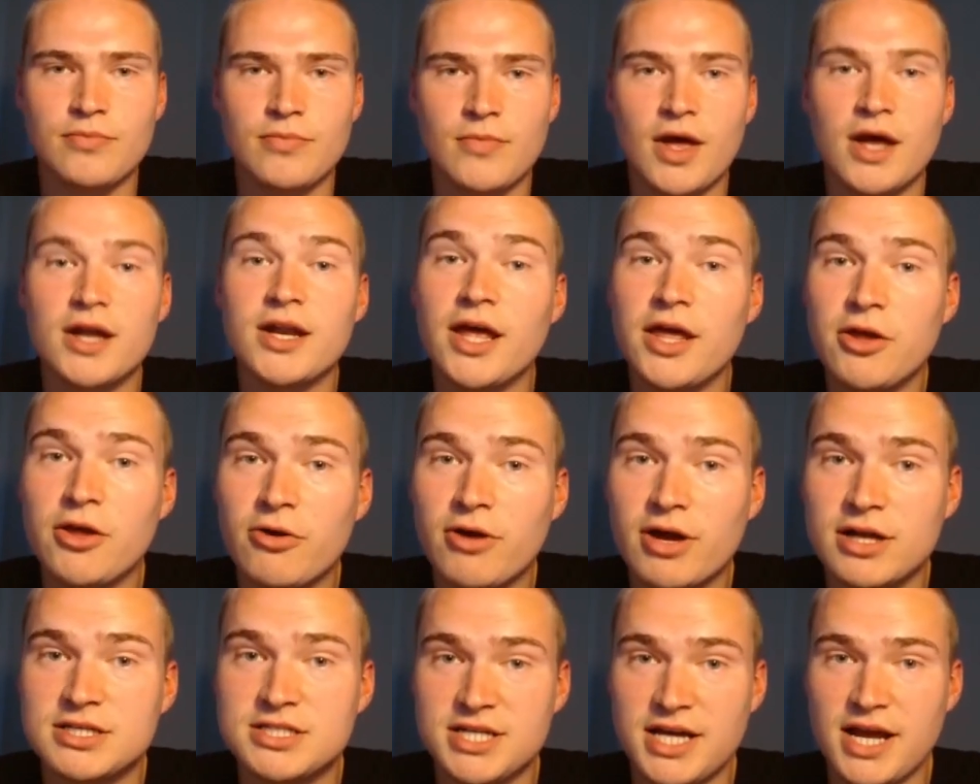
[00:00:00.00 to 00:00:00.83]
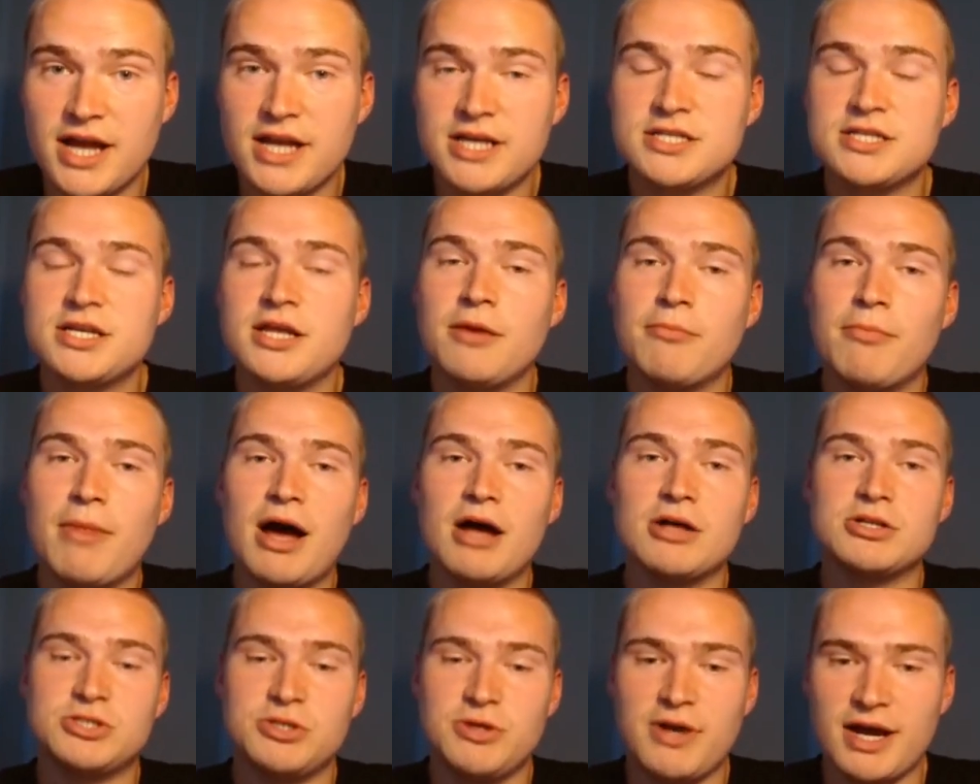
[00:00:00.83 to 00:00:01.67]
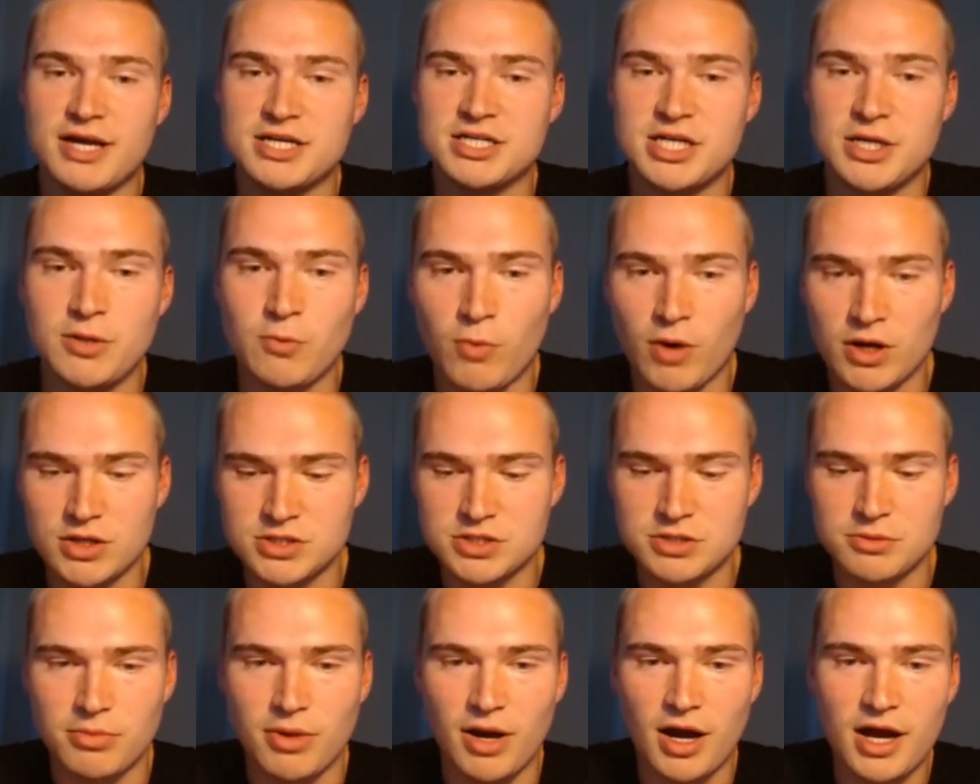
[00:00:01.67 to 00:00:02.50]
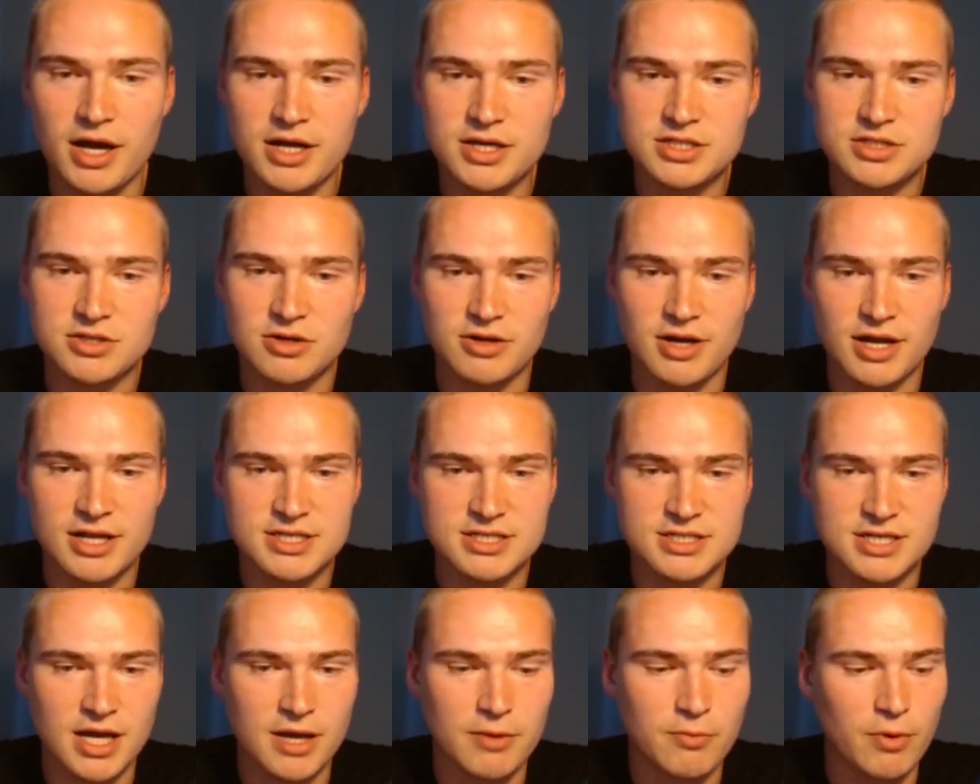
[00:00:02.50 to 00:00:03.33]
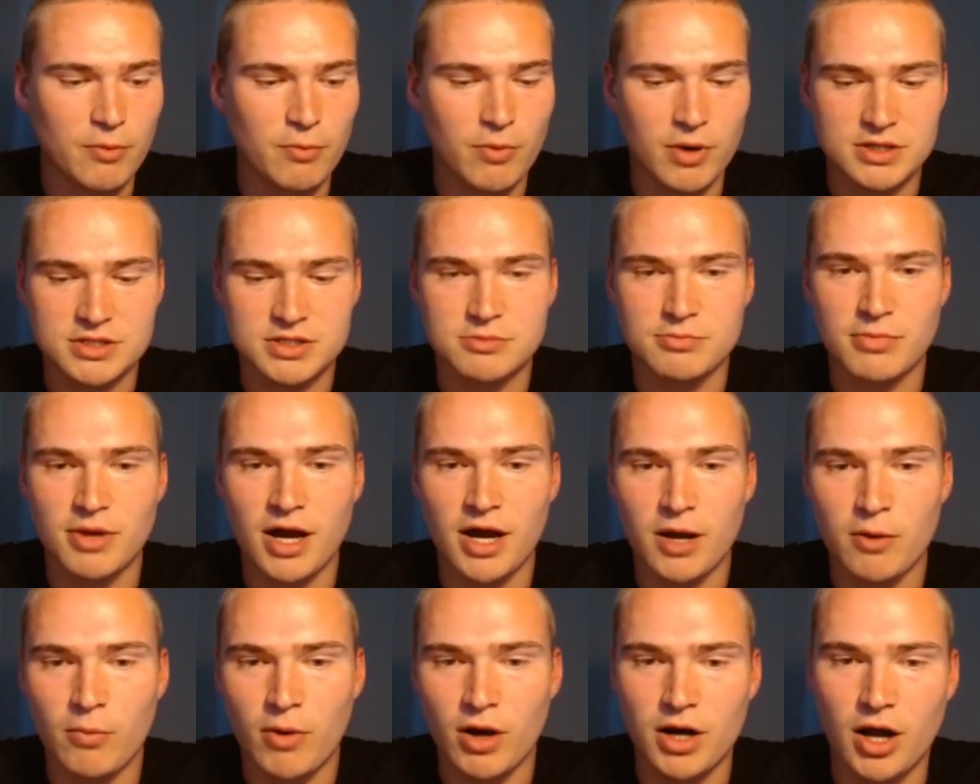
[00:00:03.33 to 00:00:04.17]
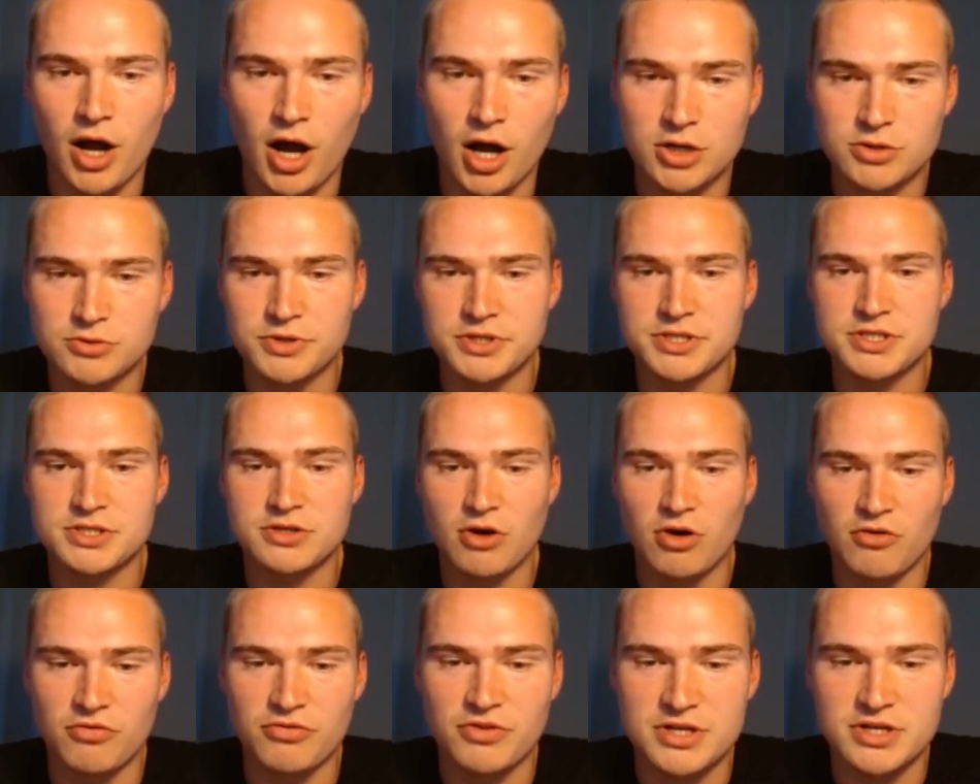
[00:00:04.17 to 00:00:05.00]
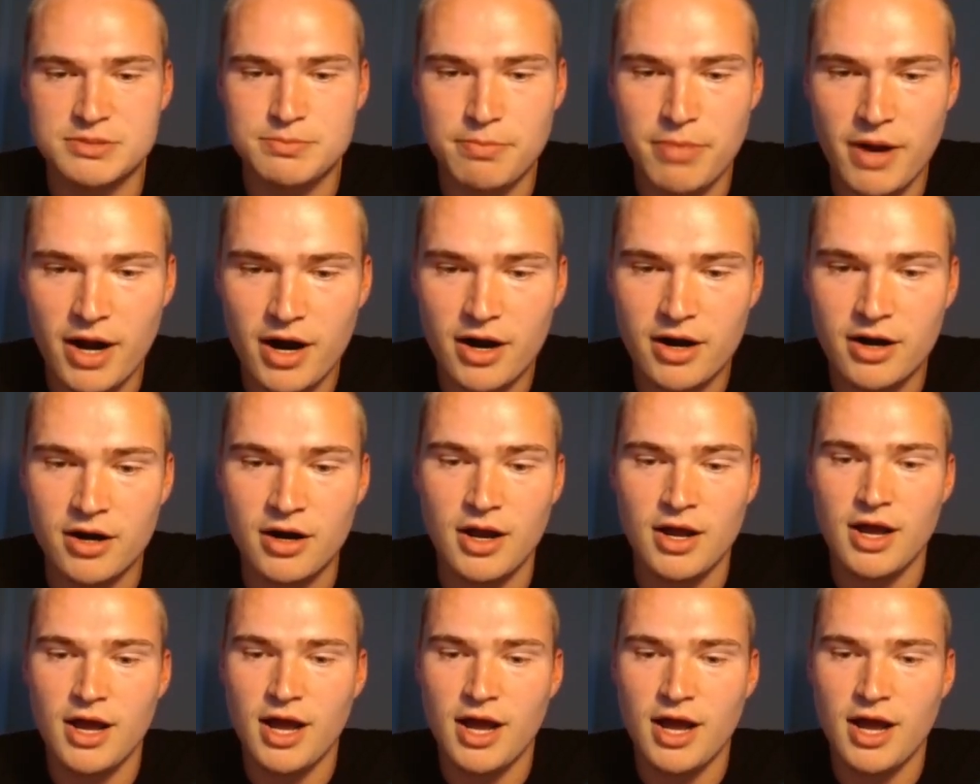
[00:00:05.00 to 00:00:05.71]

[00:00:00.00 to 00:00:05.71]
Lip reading: And then you can change the amount you actually want to buy. So let's say we want to buy 100 of this pair.